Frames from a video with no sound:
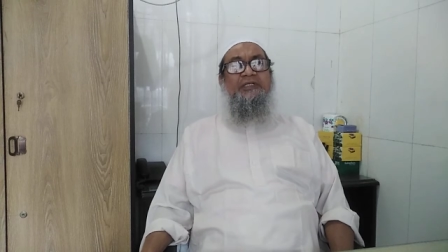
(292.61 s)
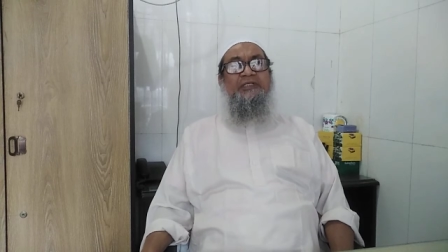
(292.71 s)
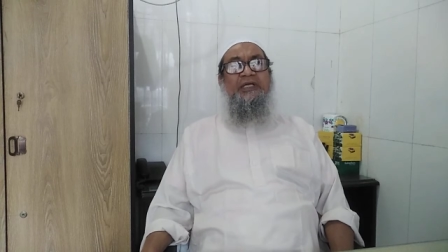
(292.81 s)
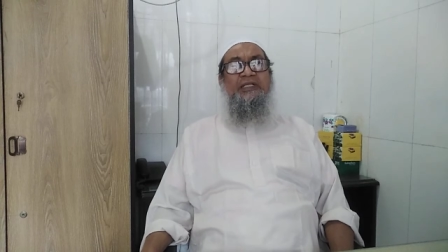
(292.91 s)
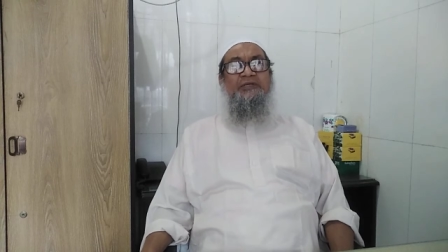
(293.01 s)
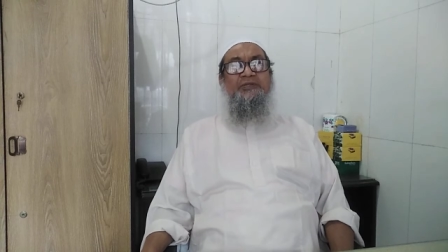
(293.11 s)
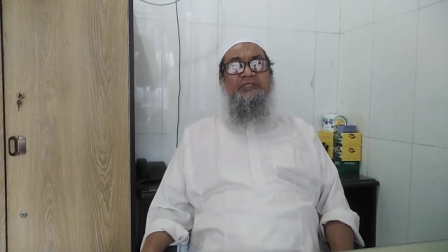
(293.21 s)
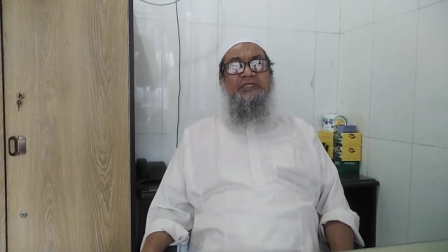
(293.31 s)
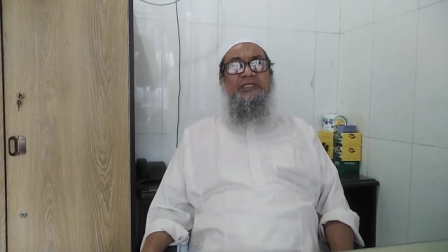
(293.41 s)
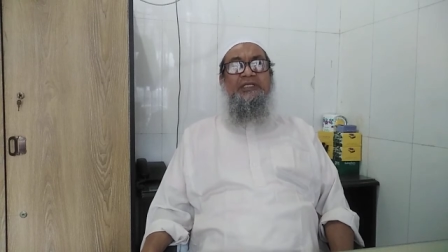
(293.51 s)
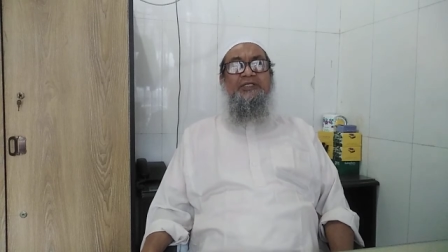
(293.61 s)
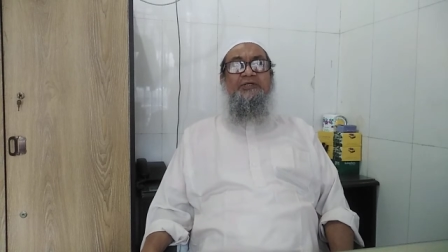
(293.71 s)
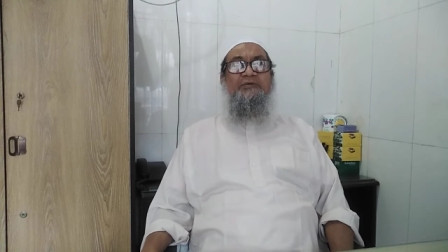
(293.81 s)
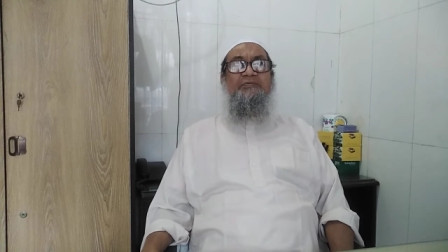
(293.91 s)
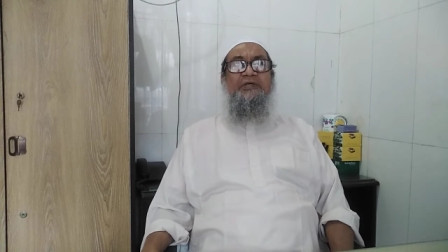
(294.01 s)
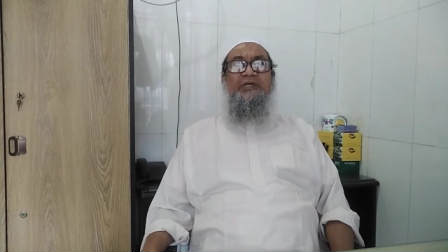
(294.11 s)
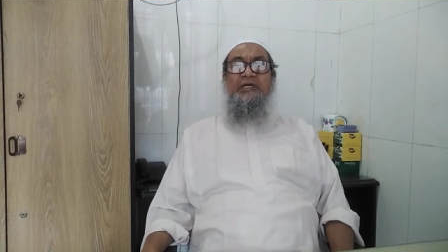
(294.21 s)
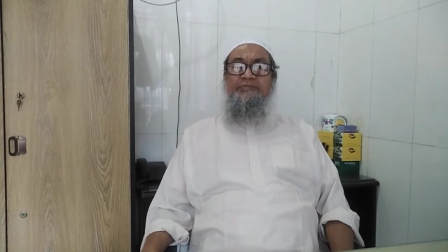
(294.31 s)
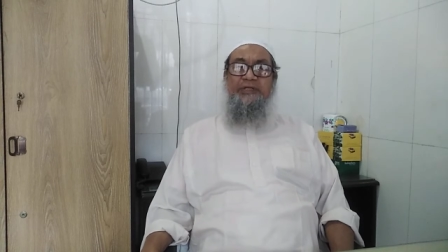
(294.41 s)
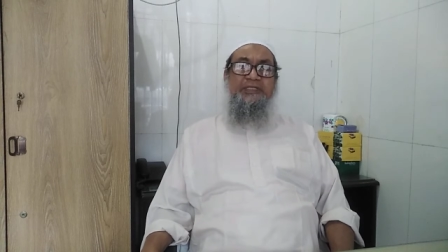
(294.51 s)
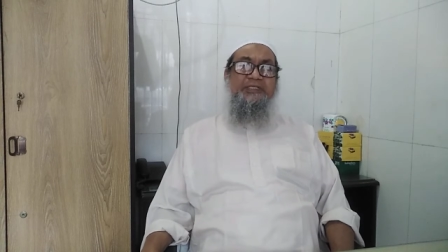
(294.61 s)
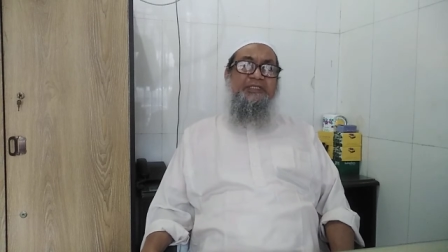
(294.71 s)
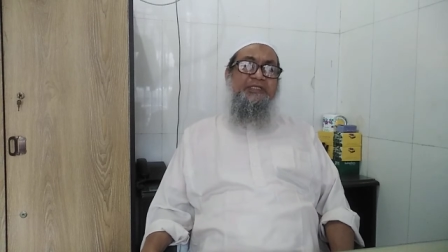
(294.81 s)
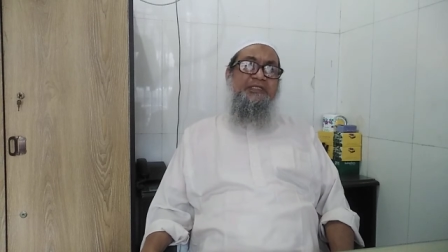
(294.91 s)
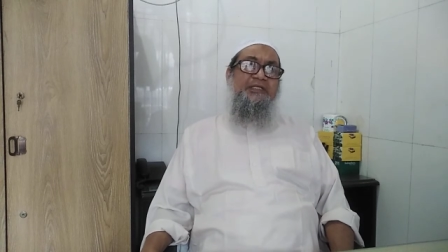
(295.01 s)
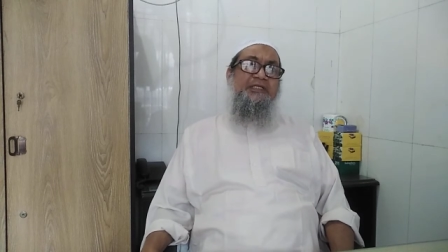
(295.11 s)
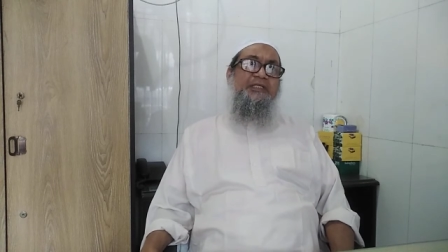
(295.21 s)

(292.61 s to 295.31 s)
they are used in case of hypertension,